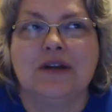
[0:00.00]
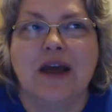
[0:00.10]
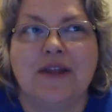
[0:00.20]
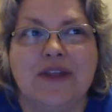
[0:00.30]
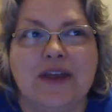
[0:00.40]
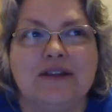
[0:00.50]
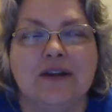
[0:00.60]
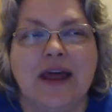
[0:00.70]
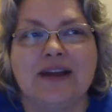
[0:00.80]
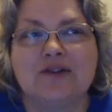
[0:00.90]
I think the
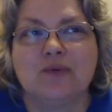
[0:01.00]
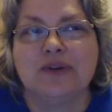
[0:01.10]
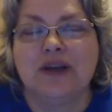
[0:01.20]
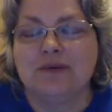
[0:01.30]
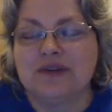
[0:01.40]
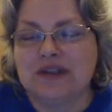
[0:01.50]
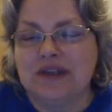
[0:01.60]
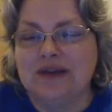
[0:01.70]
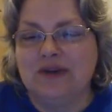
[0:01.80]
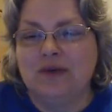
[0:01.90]
last one that was
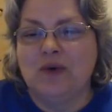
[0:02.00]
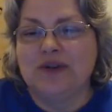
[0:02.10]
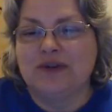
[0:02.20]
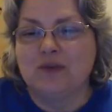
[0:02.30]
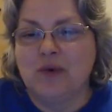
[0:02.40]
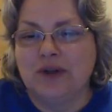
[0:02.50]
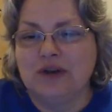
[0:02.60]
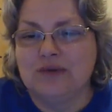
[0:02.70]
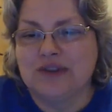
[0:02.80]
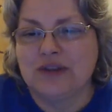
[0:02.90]
living was the one
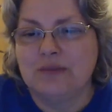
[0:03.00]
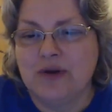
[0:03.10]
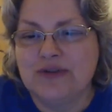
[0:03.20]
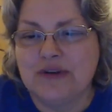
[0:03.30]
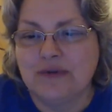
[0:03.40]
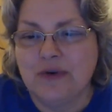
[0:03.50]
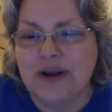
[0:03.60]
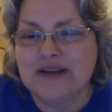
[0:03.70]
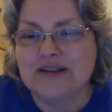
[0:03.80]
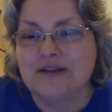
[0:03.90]
that was the most
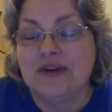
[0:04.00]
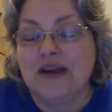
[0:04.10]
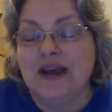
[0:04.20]
aggressive.